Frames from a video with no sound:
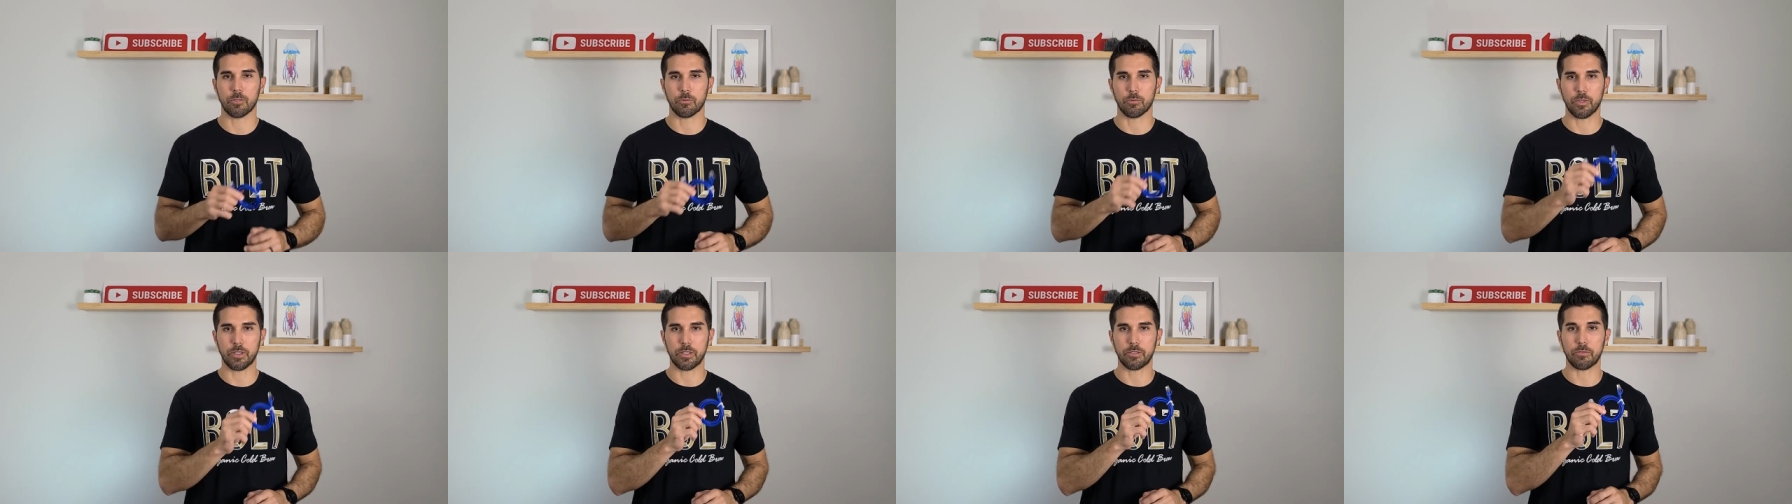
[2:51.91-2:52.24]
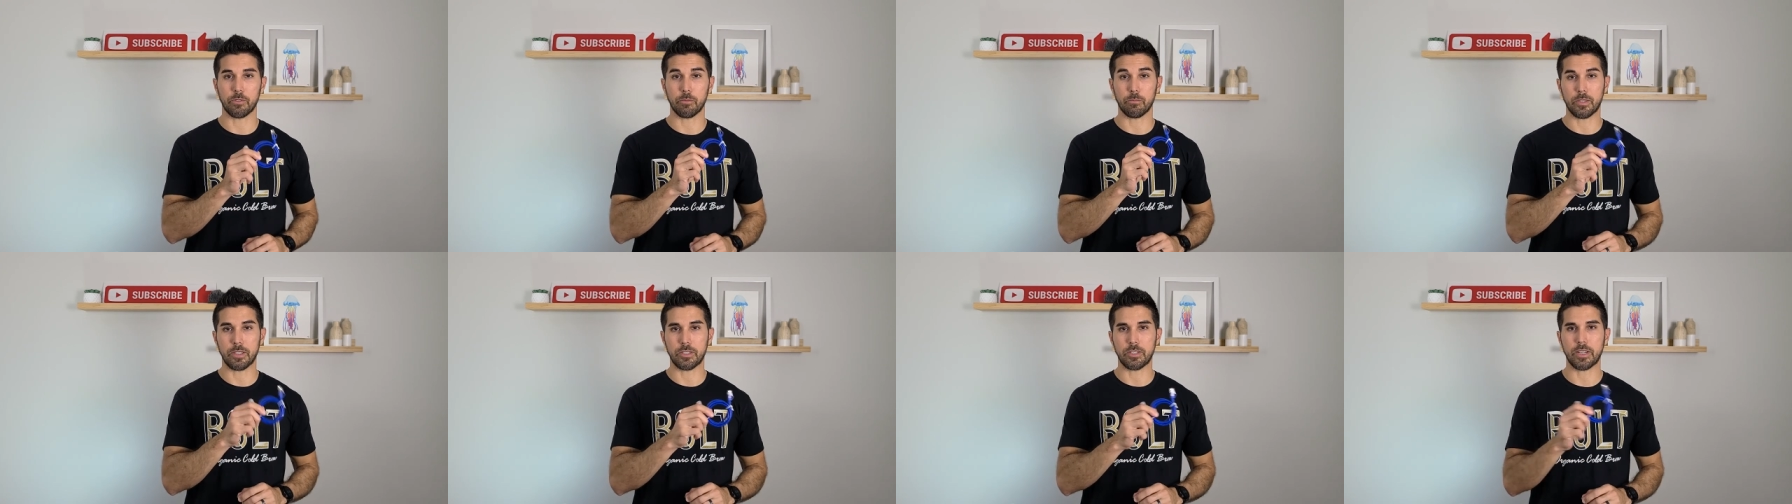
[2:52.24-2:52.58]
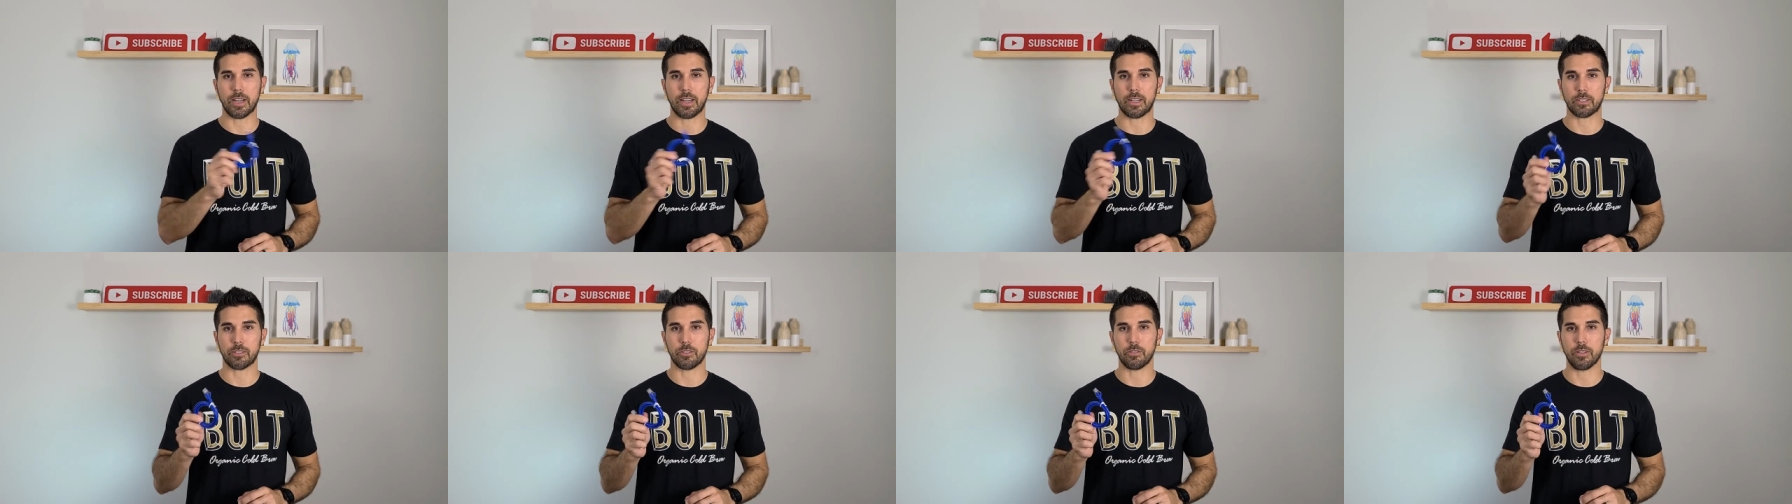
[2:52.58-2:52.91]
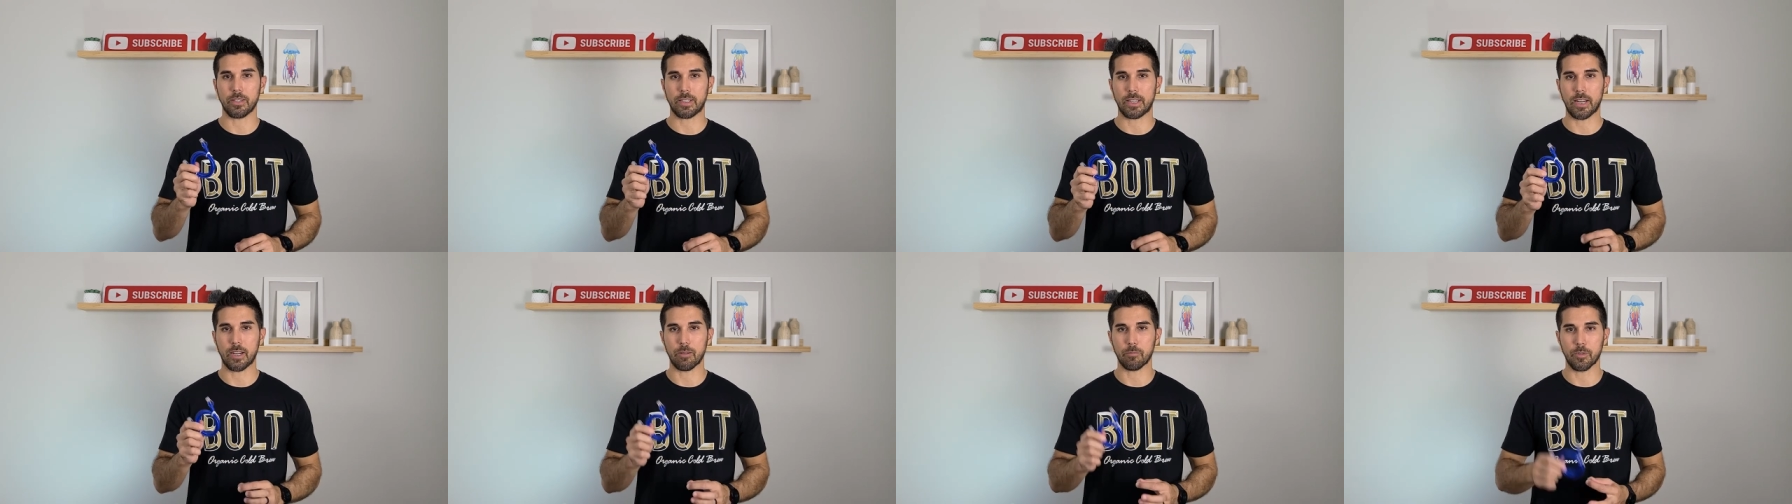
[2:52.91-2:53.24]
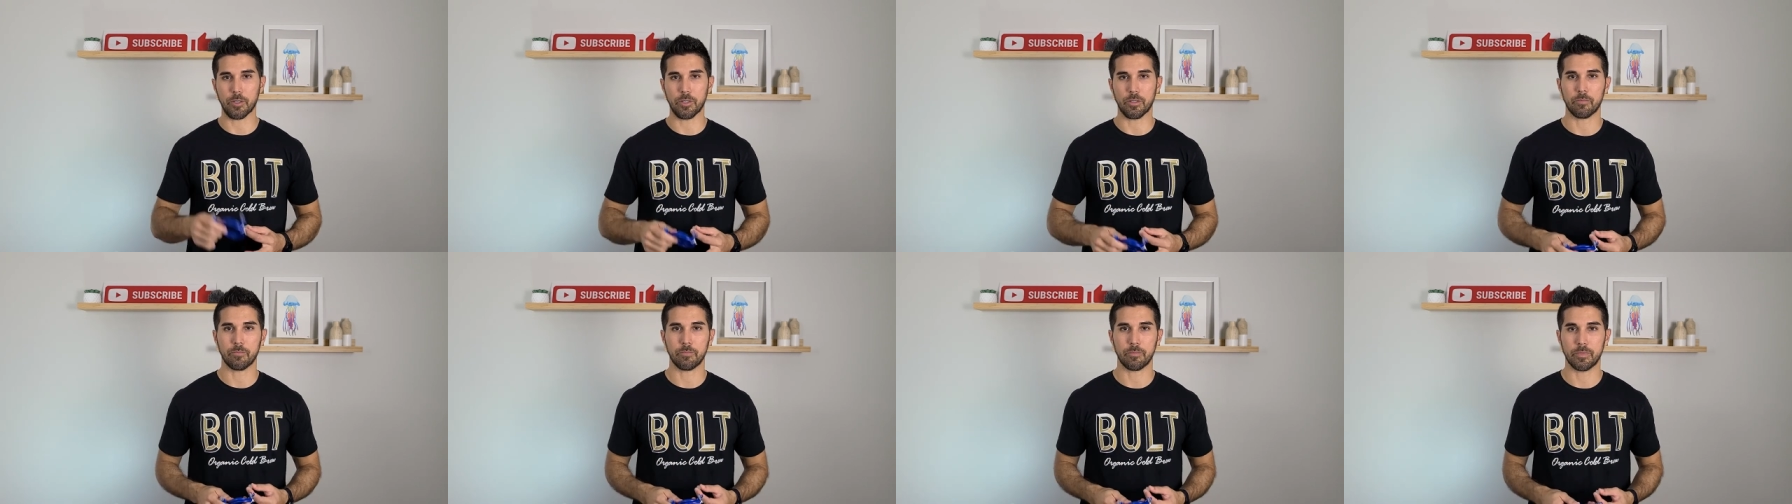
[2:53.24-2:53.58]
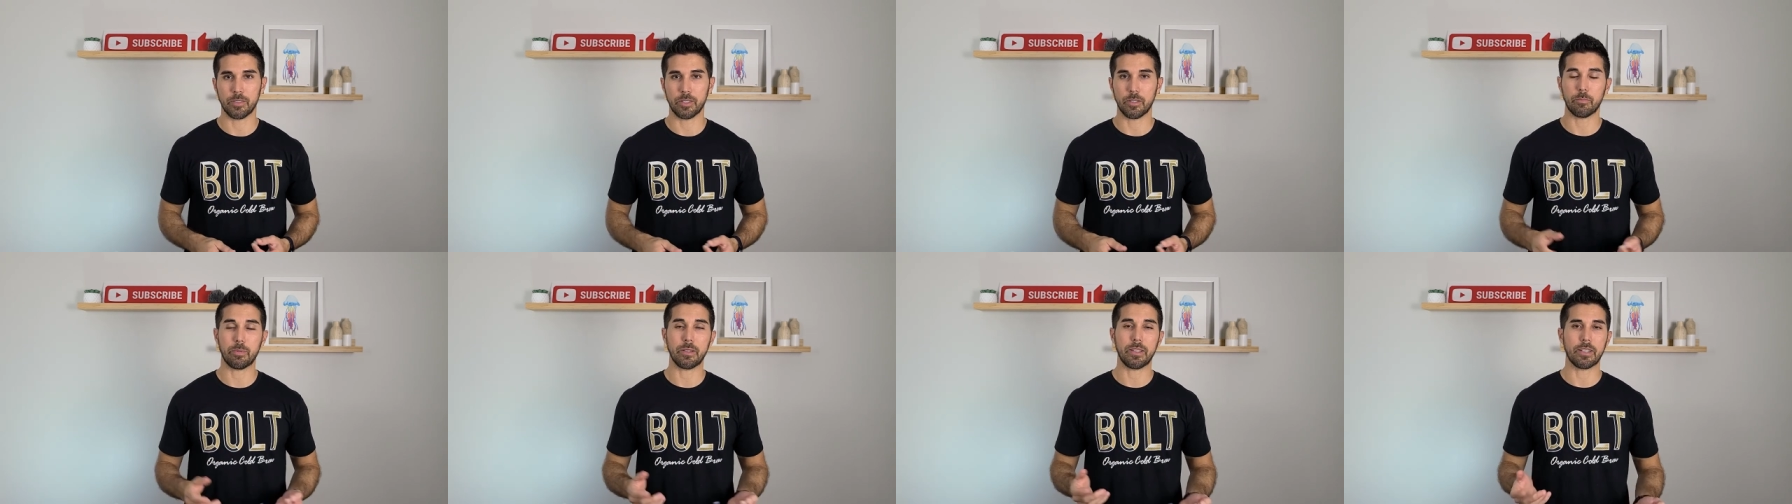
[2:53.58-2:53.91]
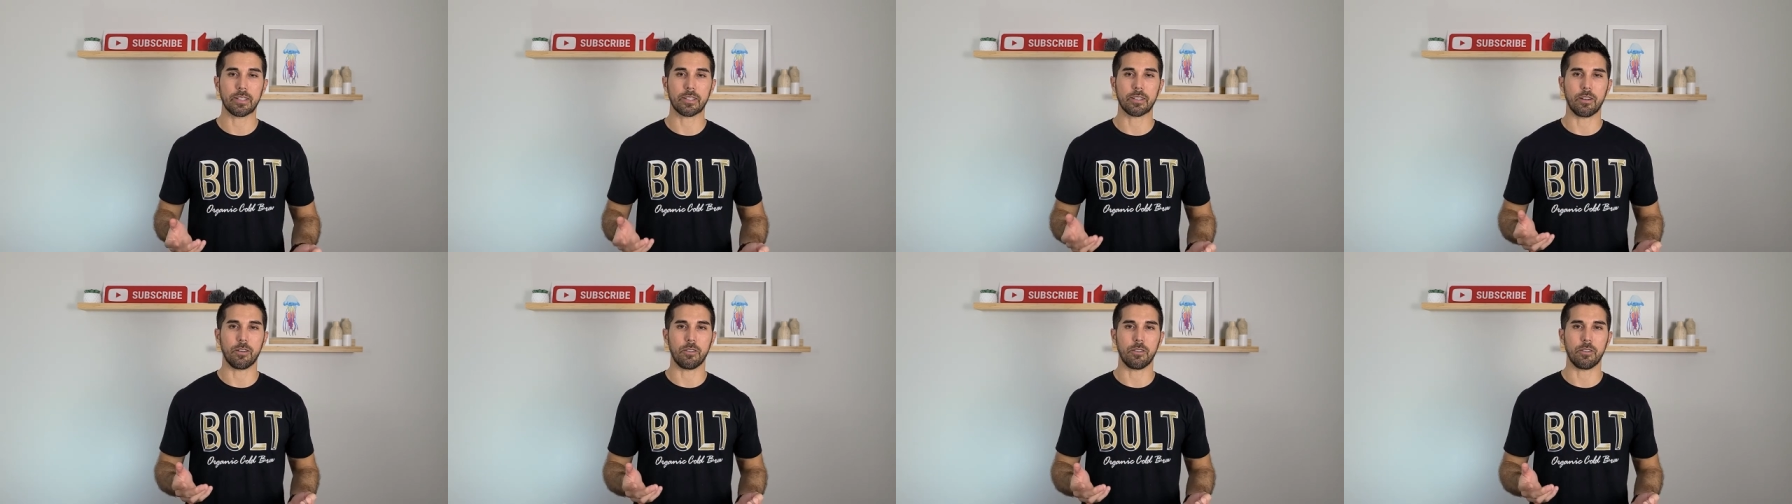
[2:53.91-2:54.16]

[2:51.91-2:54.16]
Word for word: running from the jack to the camera depending